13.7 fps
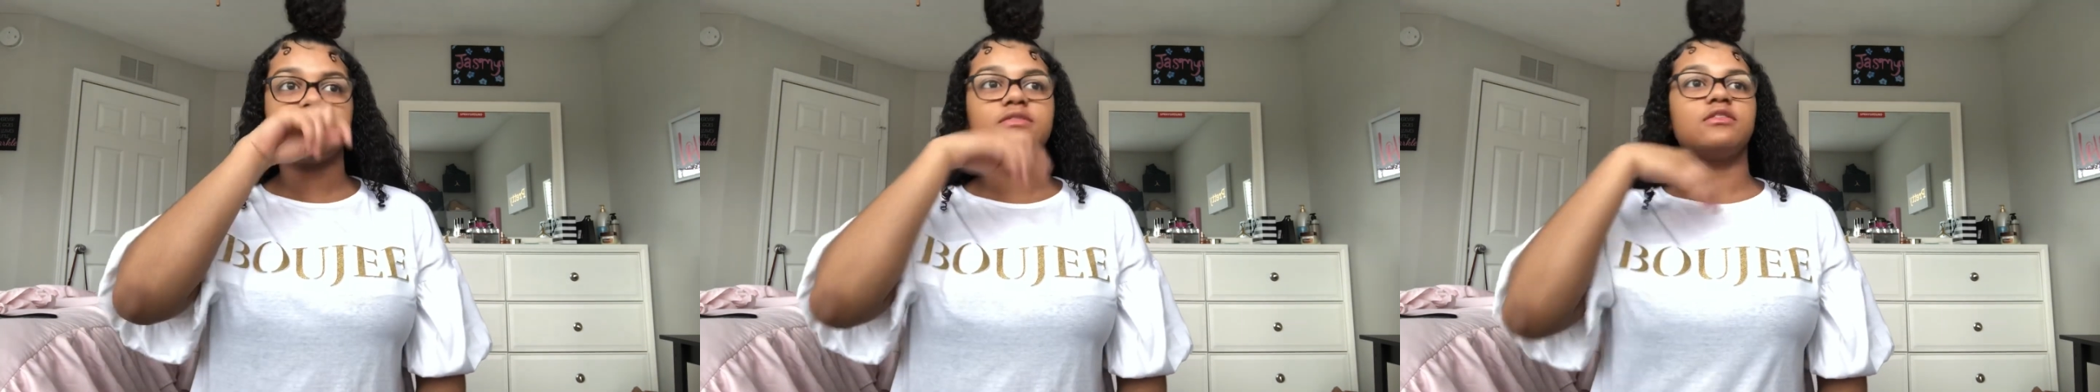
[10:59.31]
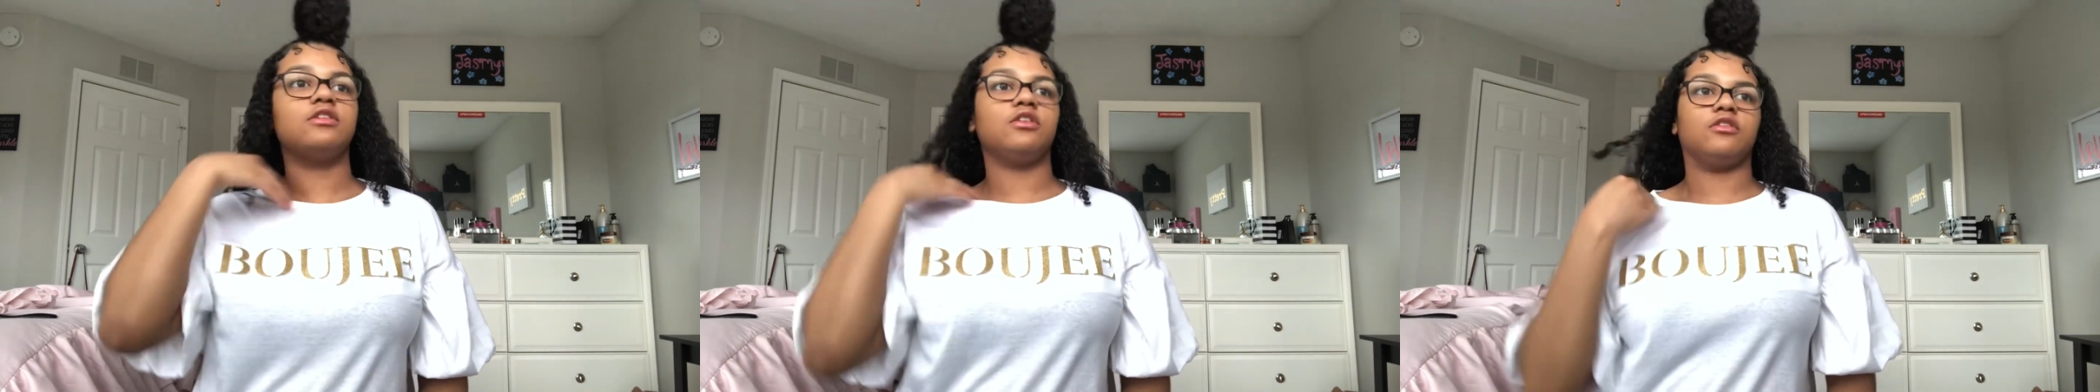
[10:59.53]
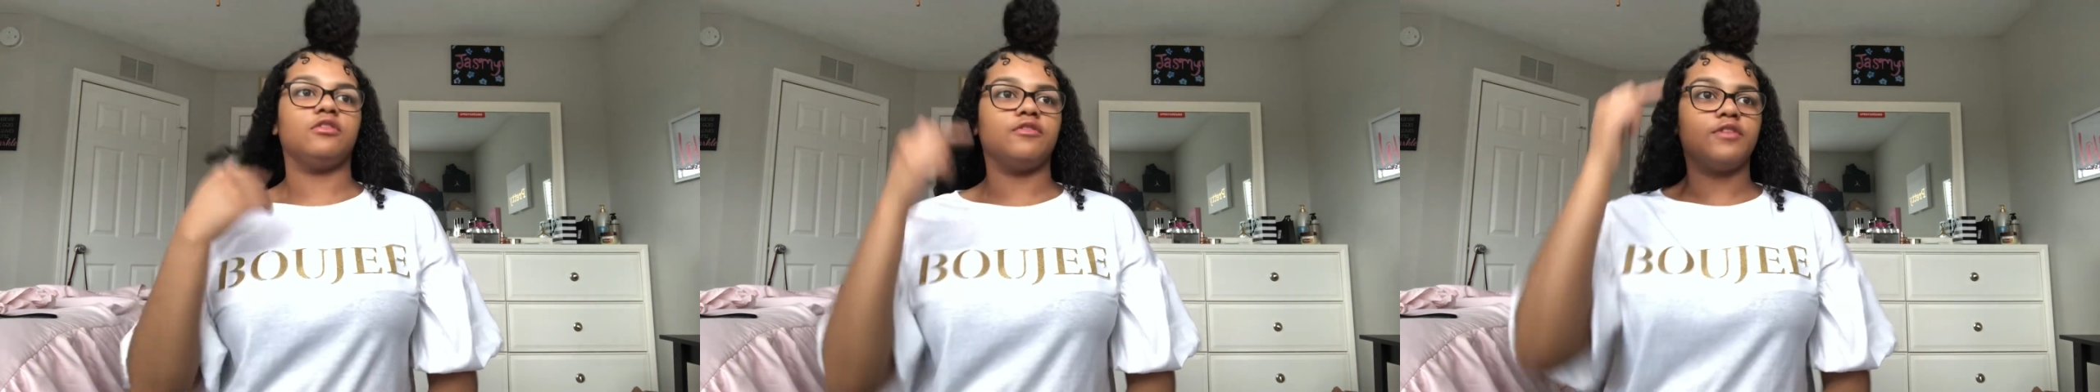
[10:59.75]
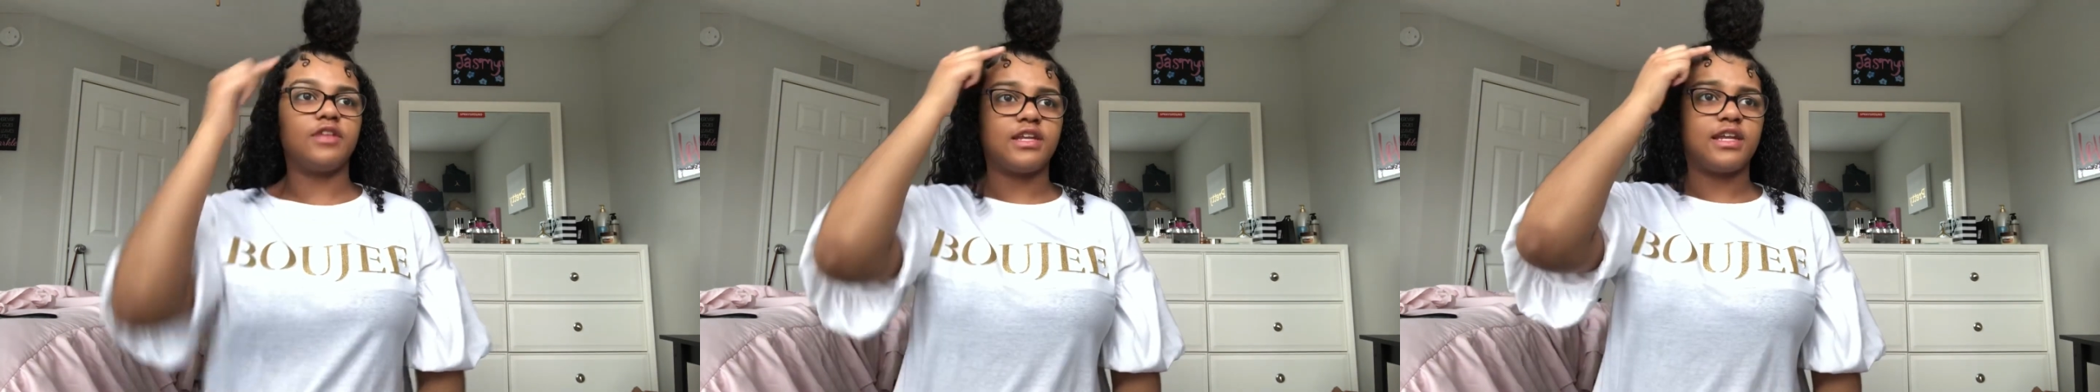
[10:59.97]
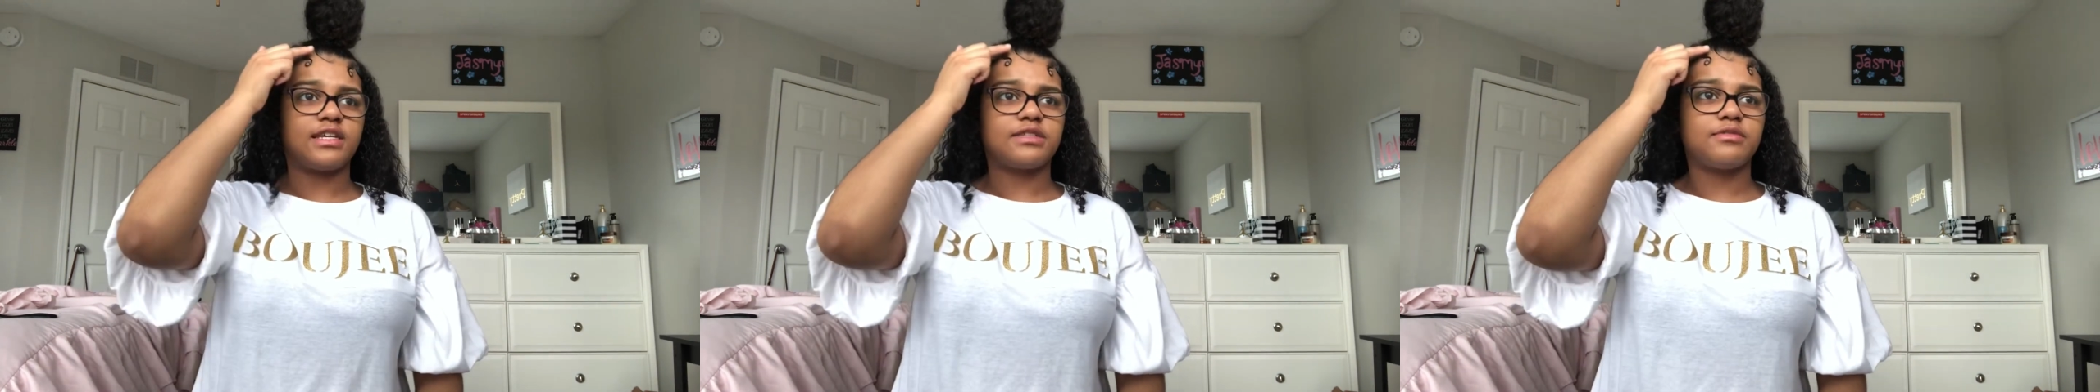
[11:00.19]
you know, for
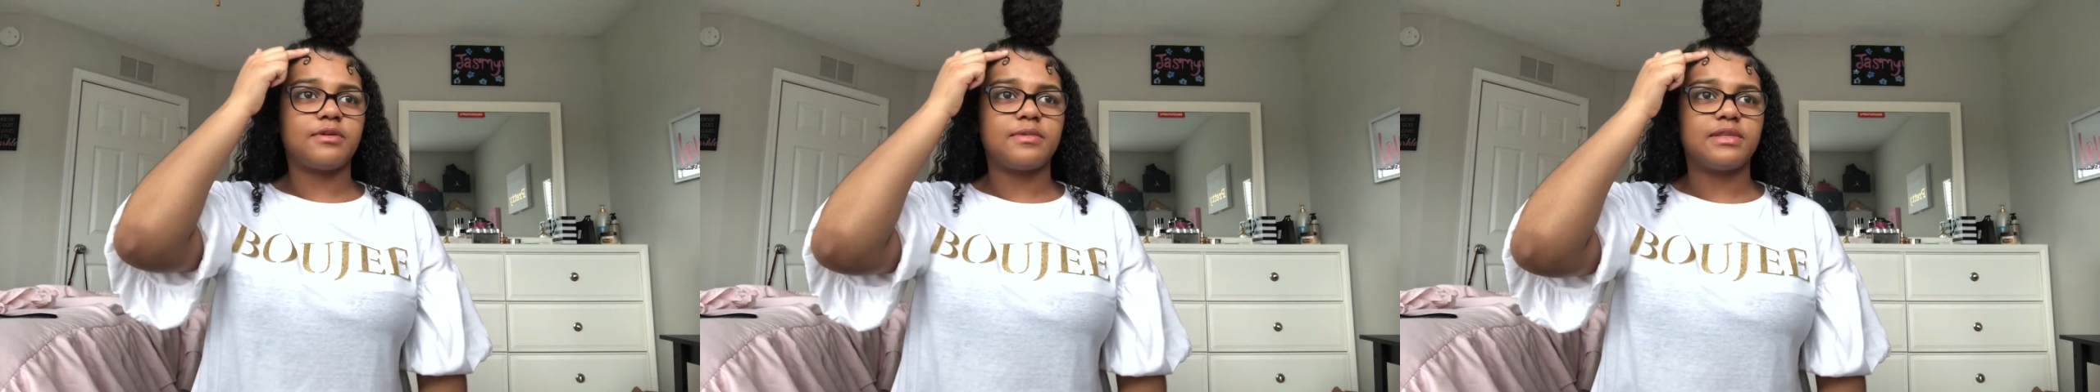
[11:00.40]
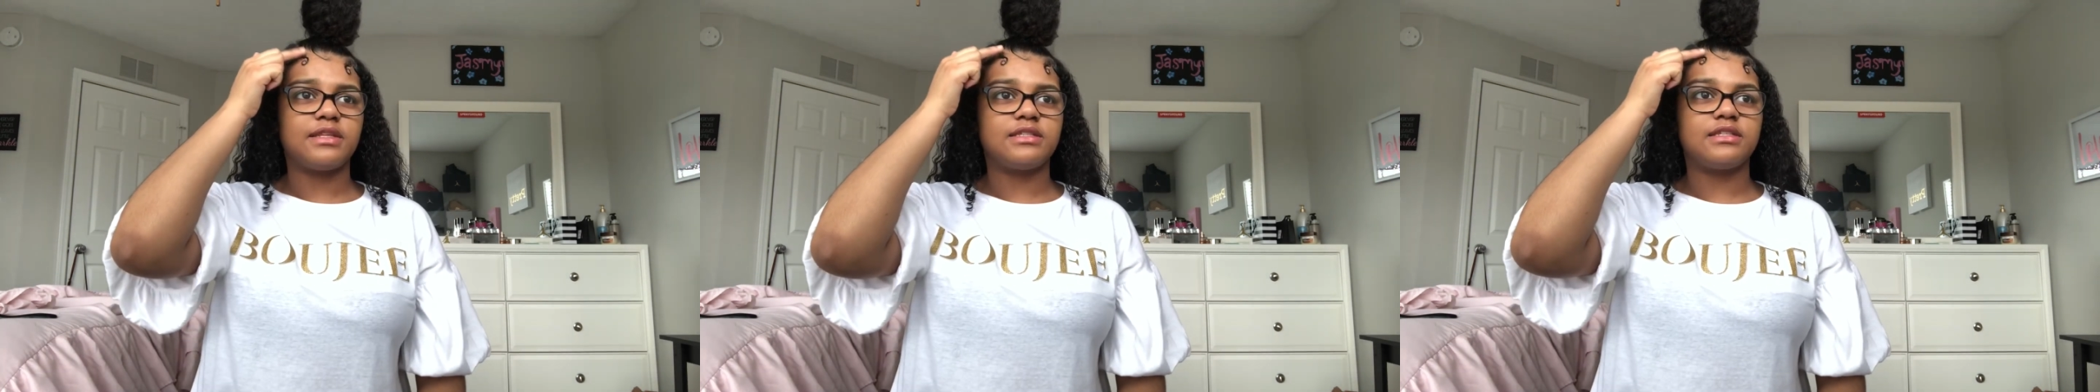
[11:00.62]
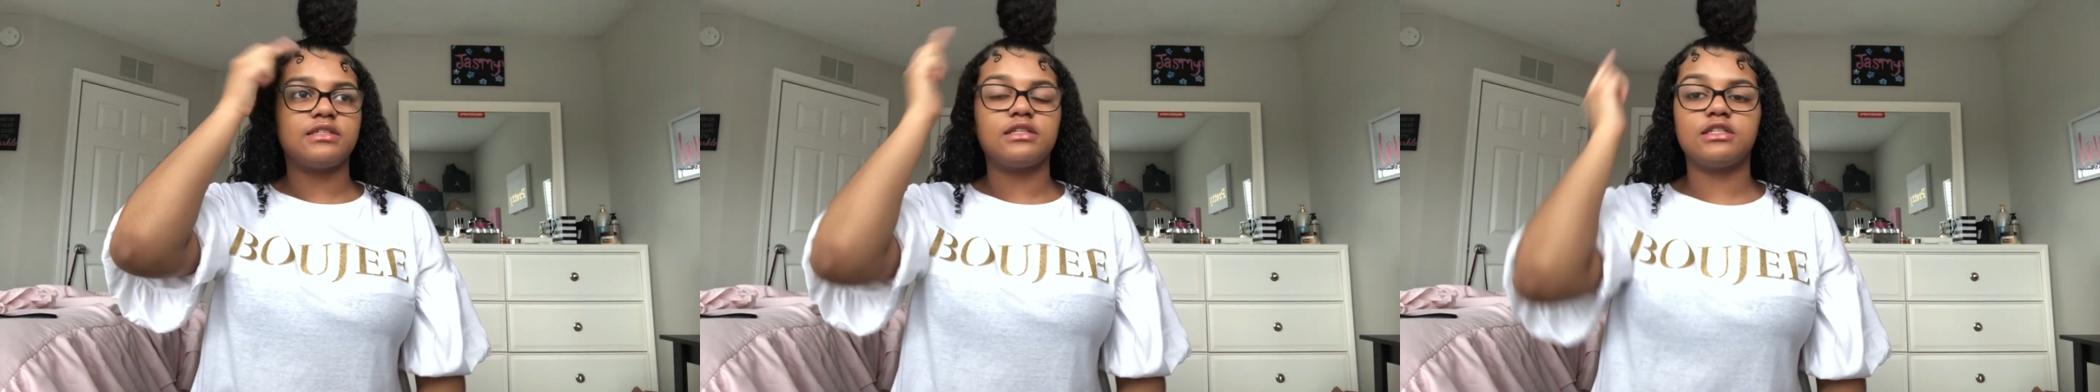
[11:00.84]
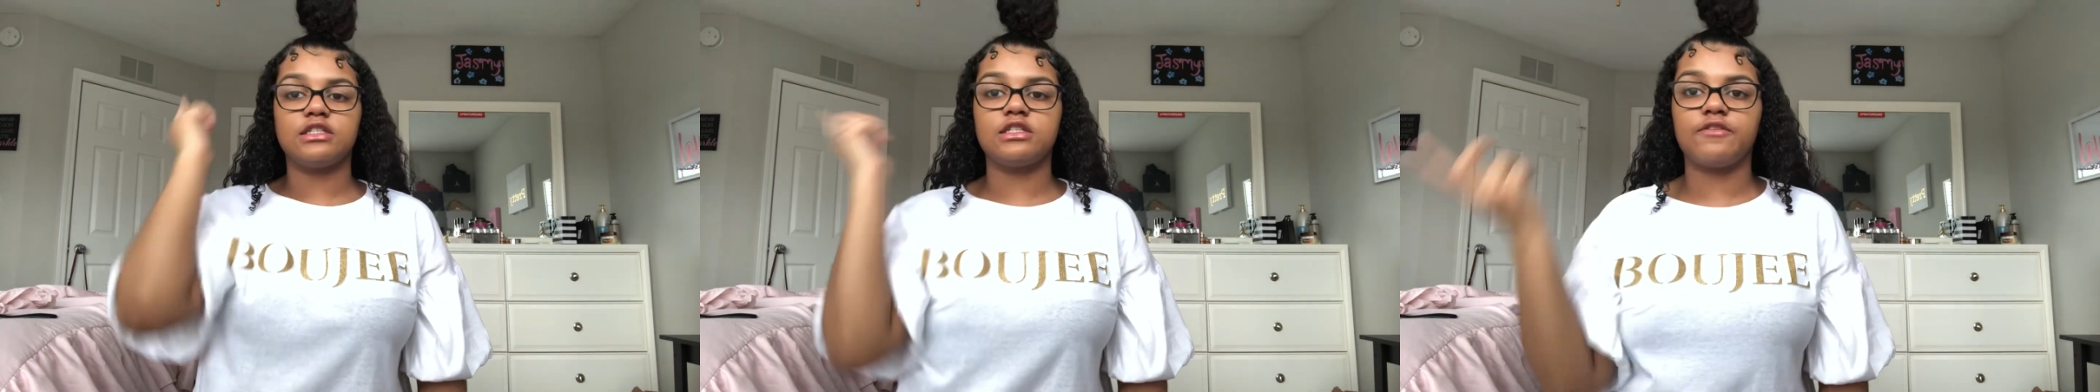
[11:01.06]
the next one, but since this